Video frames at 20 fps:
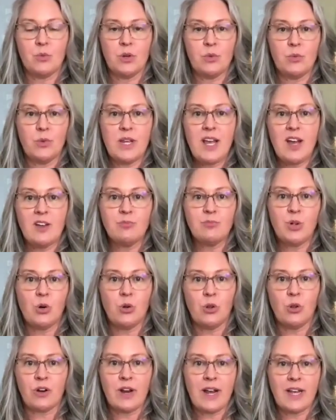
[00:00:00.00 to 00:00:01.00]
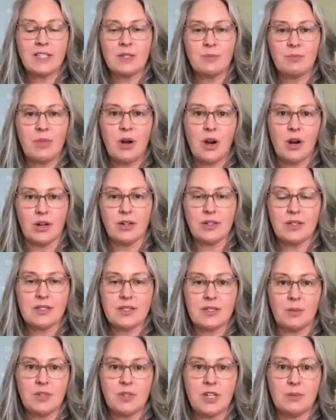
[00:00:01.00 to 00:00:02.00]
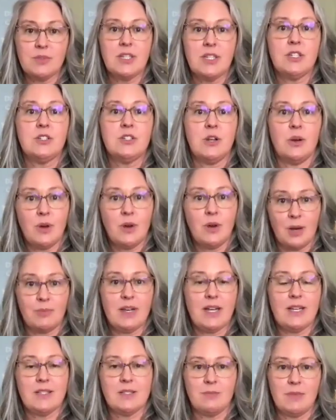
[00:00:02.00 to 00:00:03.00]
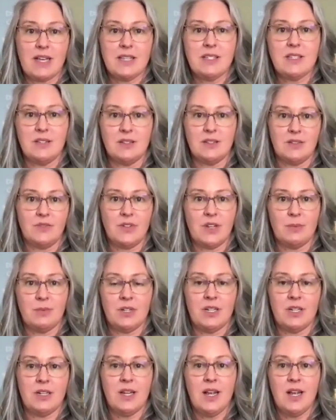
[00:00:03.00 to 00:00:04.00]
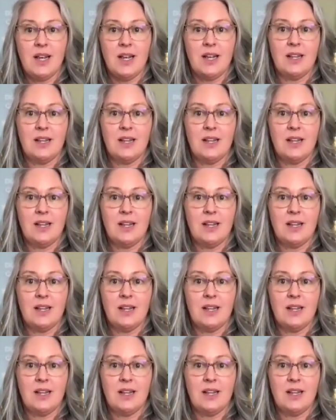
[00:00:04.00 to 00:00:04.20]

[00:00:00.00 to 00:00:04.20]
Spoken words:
When we have polarized parts, sometimes they show up as masculine, feminine.